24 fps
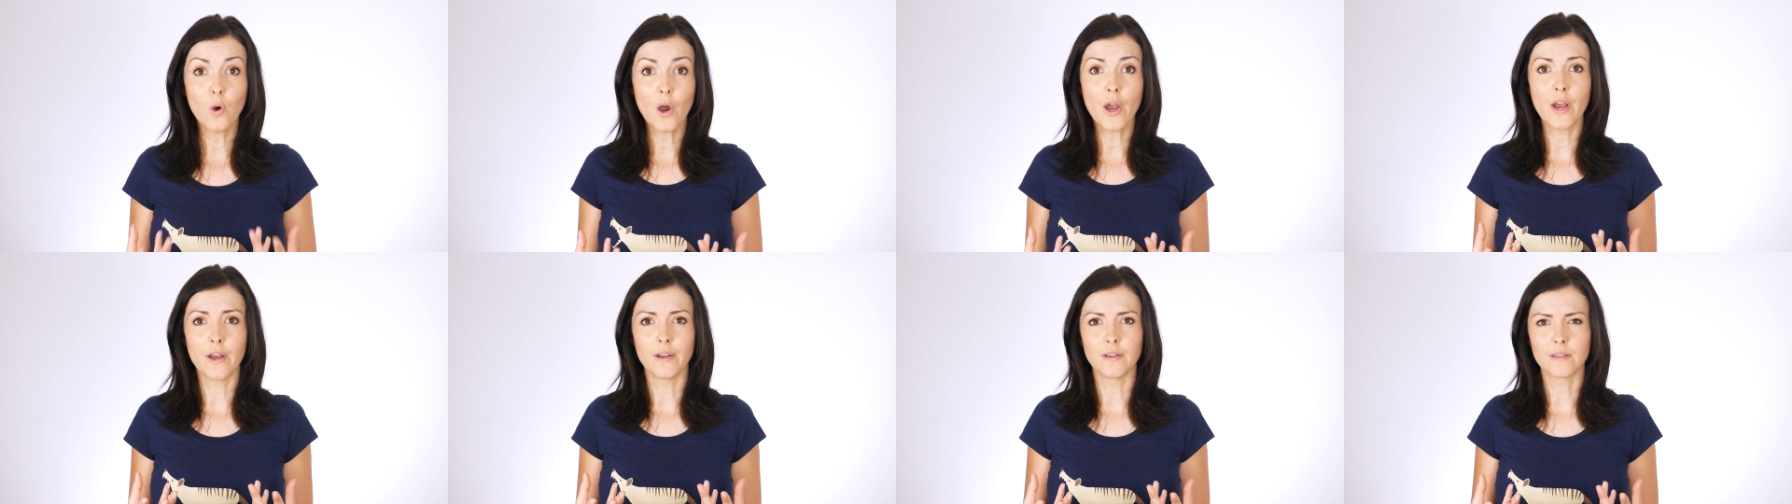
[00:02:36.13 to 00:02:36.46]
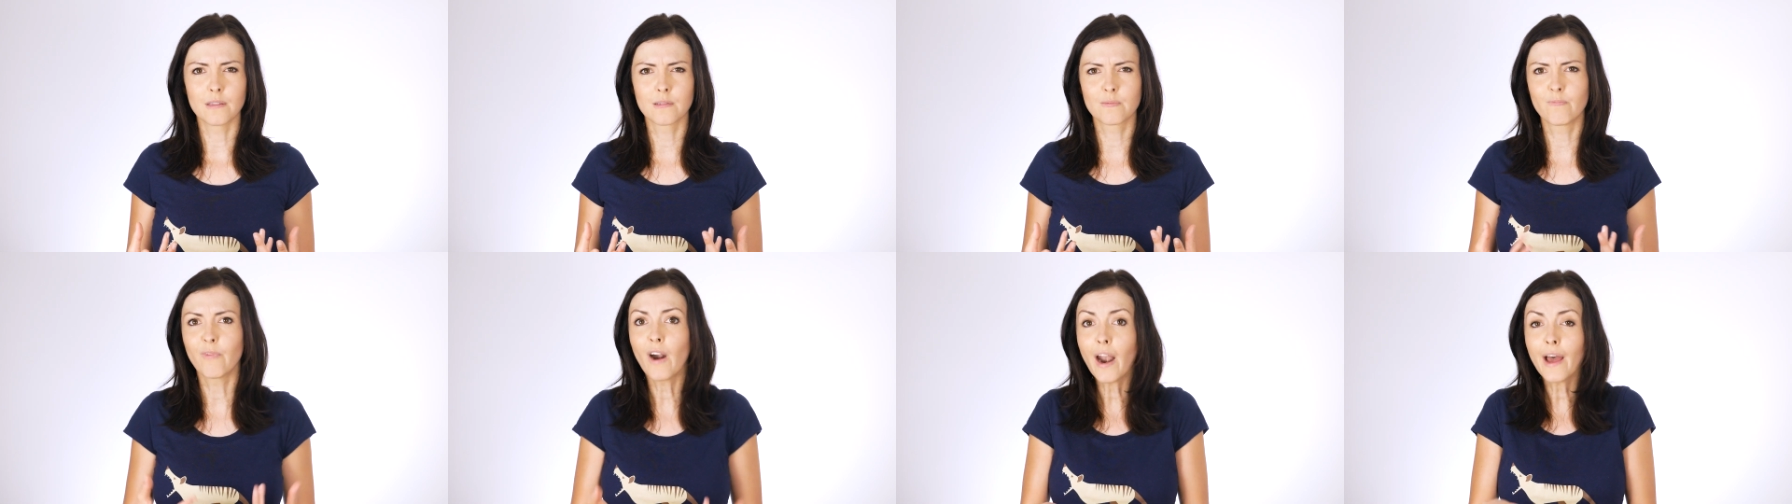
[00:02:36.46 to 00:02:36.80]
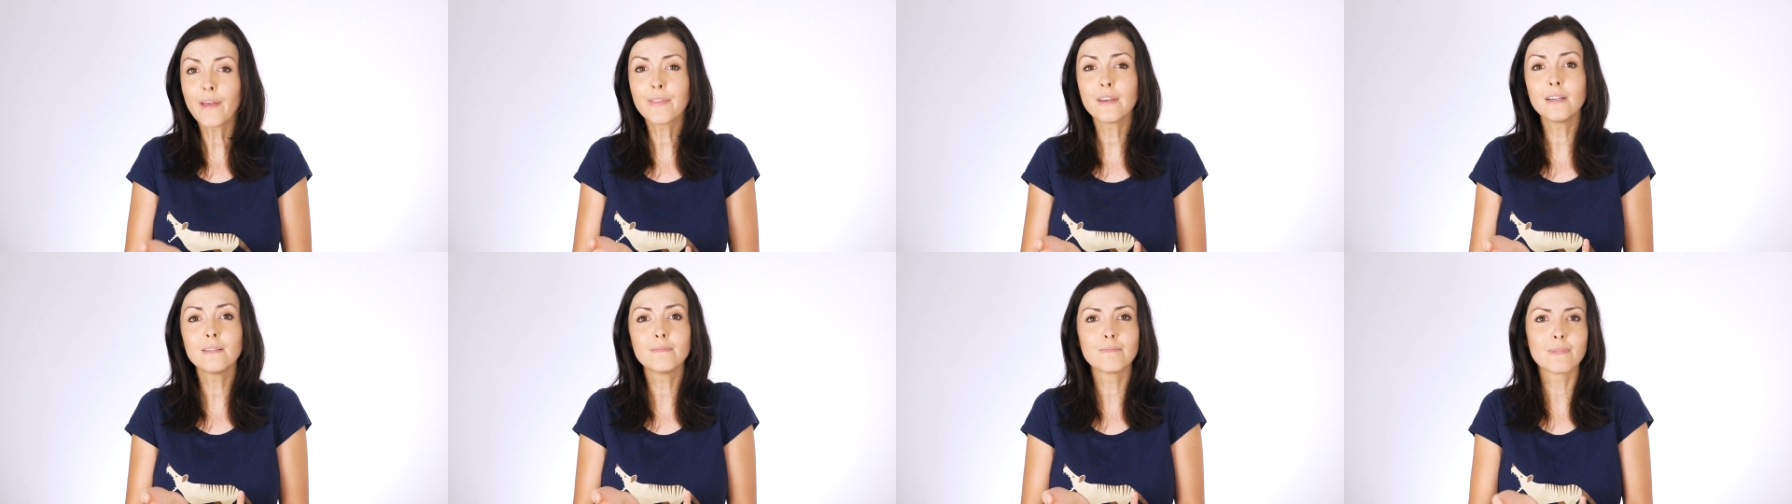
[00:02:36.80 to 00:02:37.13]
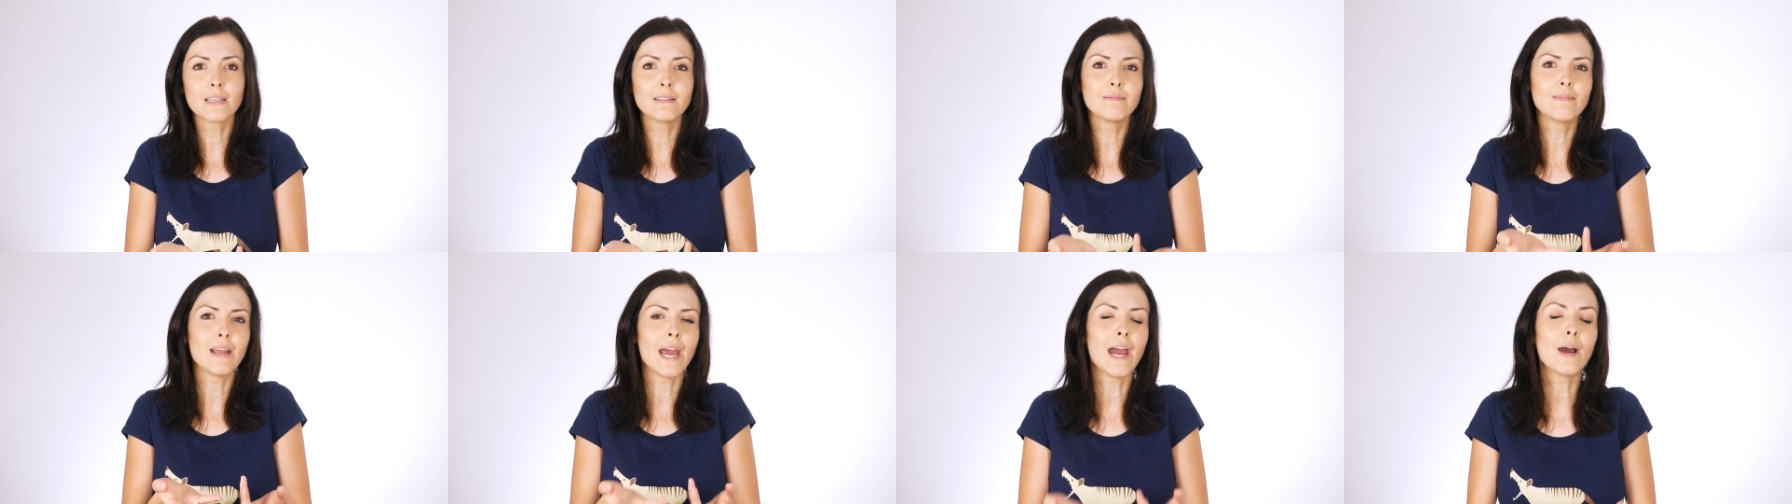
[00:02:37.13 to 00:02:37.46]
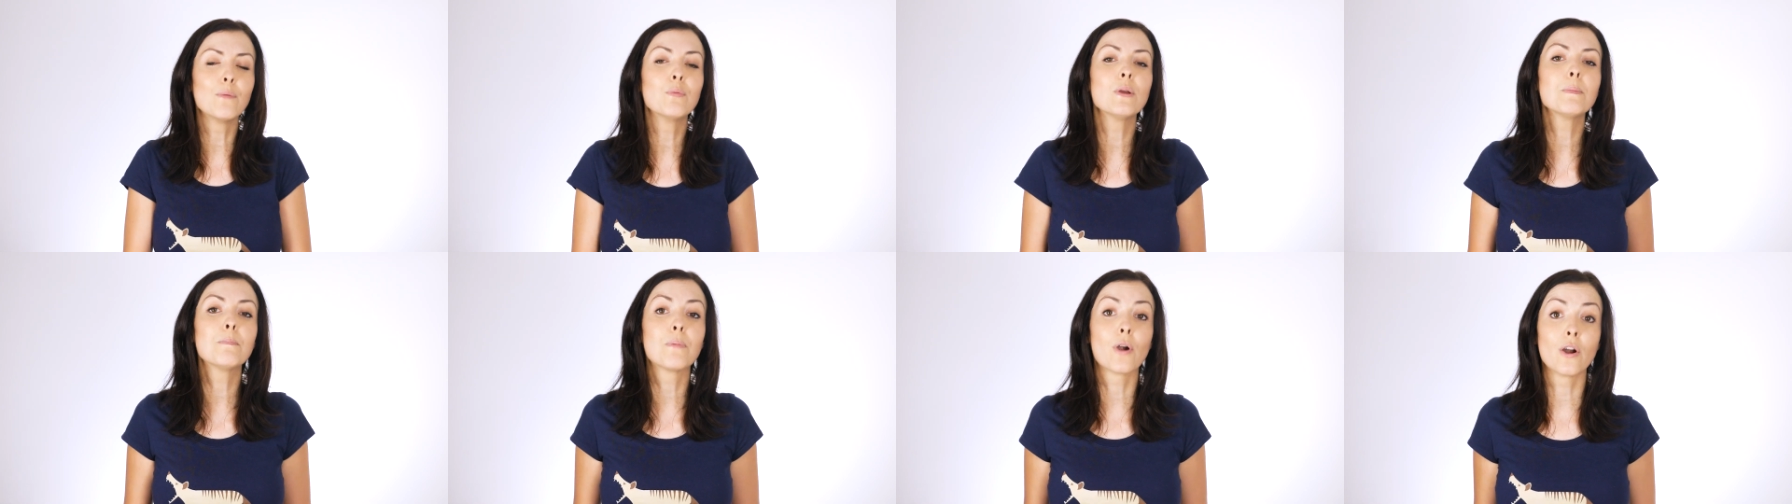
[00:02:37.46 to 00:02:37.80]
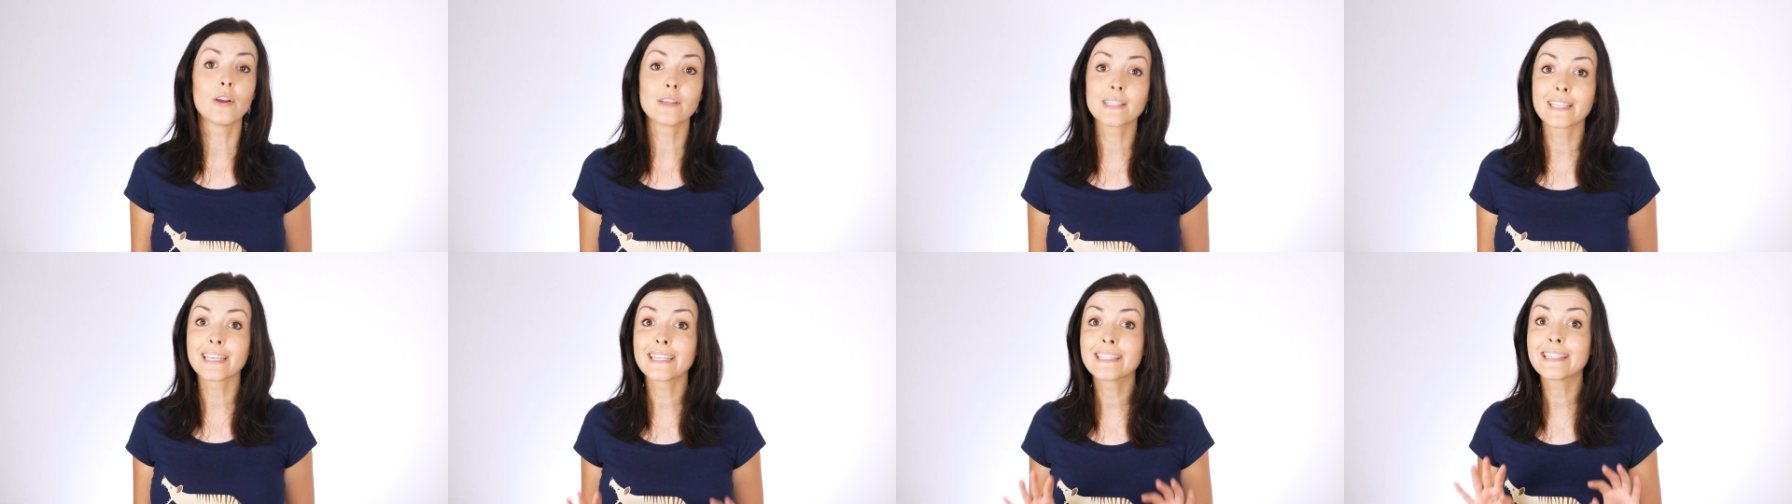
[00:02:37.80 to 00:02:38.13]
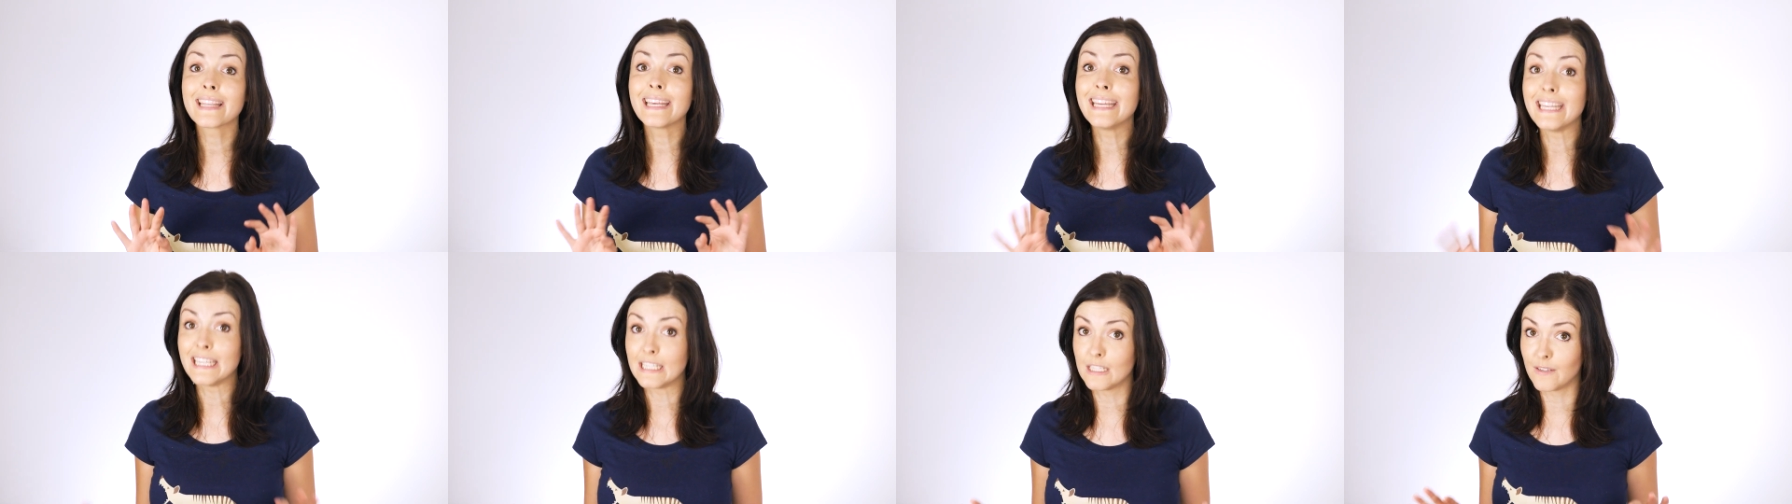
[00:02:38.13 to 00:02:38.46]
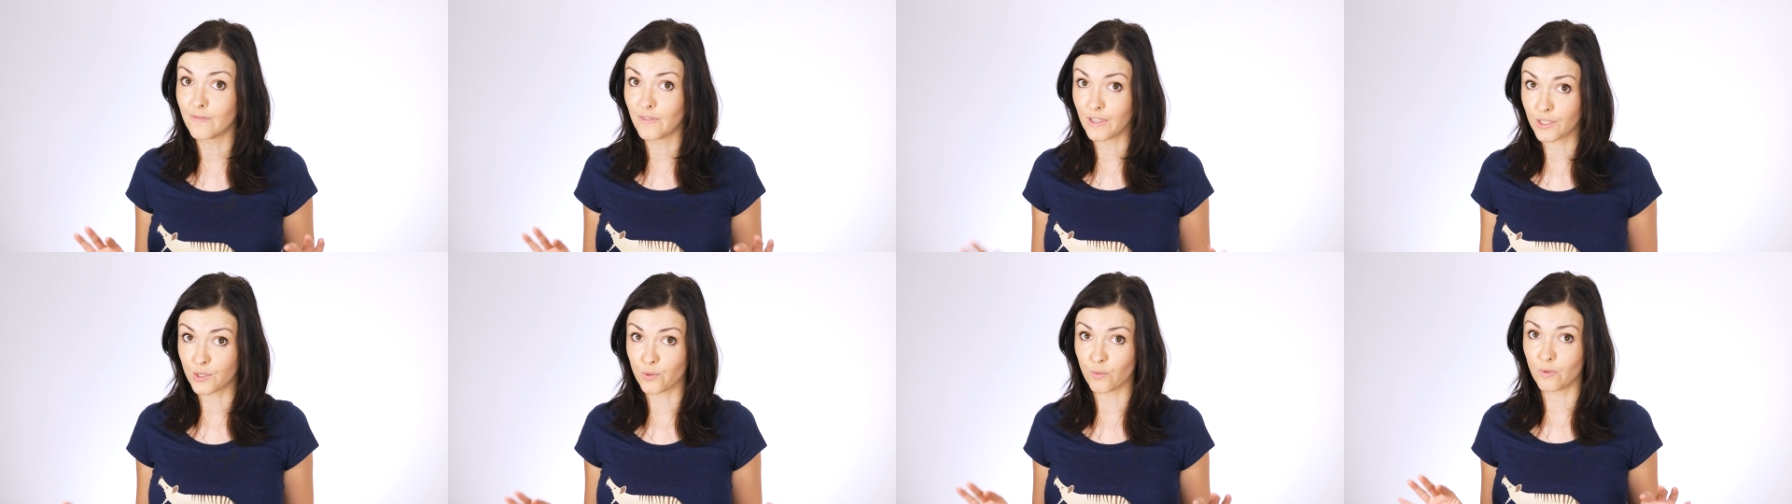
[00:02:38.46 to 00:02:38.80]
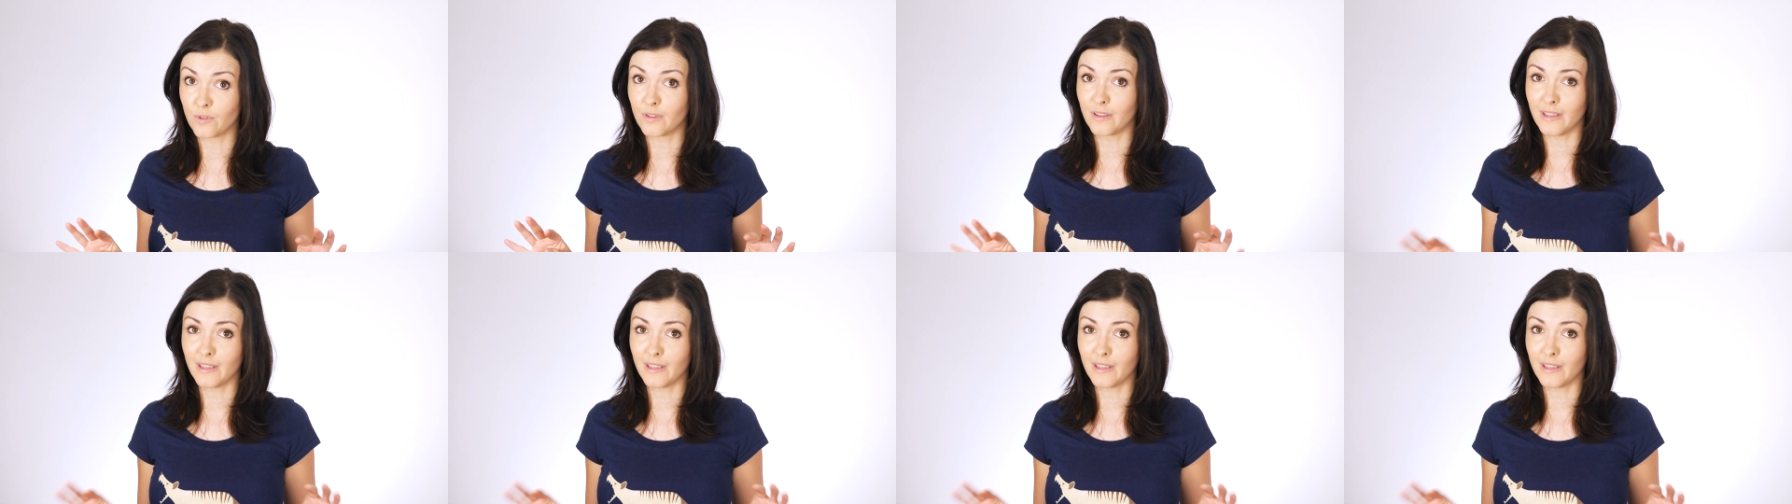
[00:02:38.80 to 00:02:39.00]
words rather than how we process the individual